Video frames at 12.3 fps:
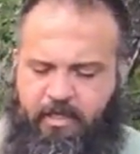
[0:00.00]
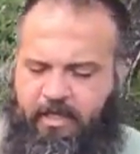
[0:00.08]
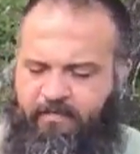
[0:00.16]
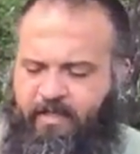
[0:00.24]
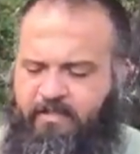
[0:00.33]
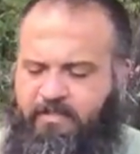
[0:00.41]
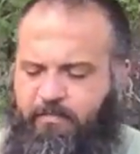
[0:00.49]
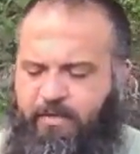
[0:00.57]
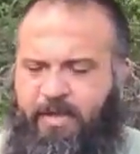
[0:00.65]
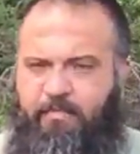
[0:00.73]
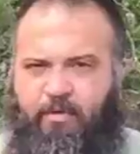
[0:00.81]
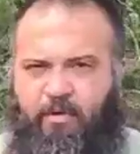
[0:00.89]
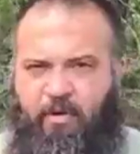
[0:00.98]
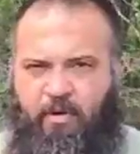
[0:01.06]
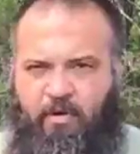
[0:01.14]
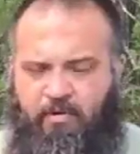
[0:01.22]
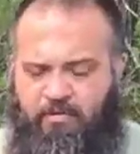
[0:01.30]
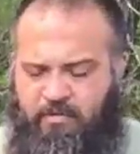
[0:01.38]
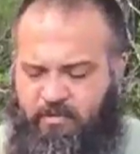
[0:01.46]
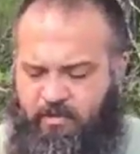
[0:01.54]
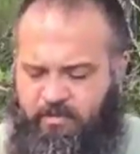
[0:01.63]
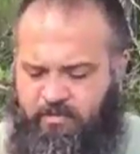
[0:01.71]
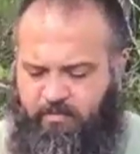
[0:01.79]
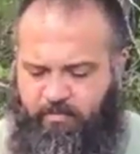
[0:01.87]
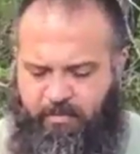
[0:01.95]
I've got some paper cards and
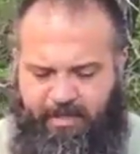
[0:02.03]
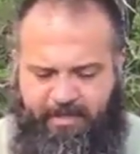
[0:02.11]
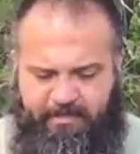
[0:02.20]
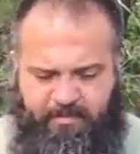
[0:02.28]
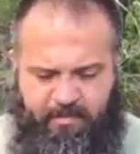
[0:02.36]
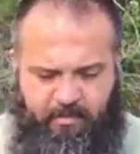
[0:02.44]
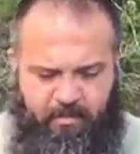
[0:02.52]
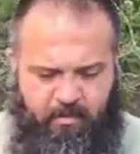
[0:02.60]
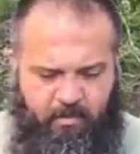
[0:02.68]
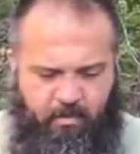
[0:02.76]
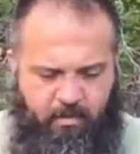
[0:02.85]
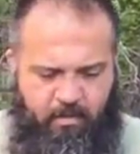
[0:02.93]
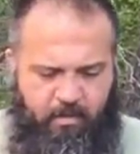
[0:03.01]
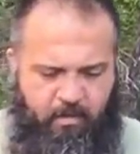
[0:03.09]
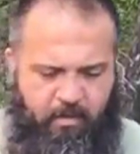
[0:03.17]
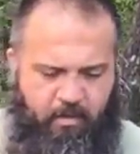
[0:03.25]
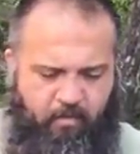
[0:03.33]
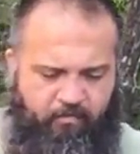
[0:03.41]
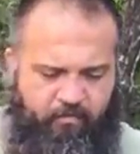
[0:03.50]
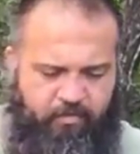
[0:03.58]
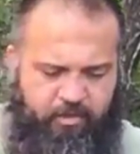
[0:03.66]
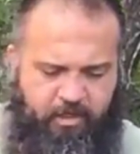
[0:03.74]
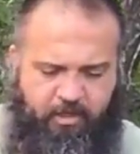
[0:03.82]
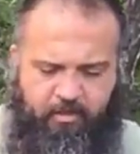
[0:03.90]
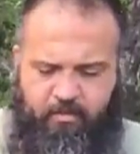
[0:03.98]
some plastic
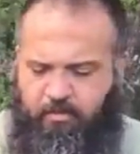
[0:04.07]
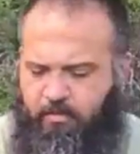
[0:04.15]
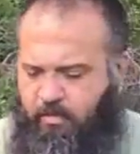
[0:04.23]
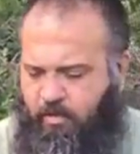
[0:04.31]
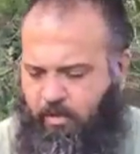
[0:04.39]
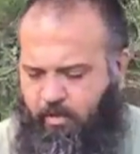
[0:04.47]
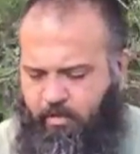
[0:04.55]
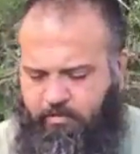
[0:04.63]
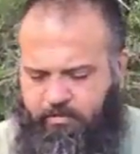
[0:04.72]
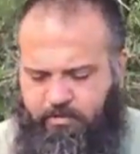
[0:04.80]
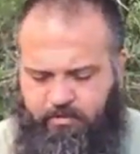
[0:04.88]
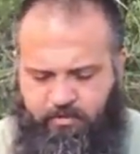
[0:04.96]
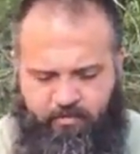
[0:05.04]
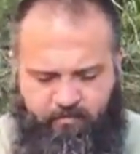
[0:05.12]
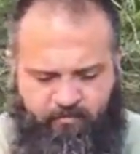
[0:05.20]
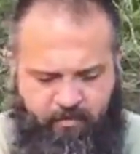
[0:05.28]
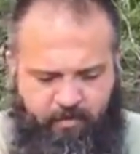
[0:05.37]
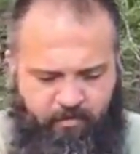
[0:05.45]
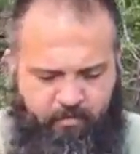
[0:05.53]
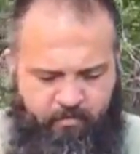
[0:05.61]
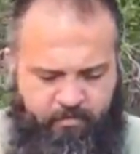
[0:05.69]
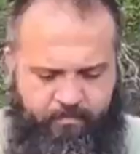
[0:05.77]
overshot cards, funnel,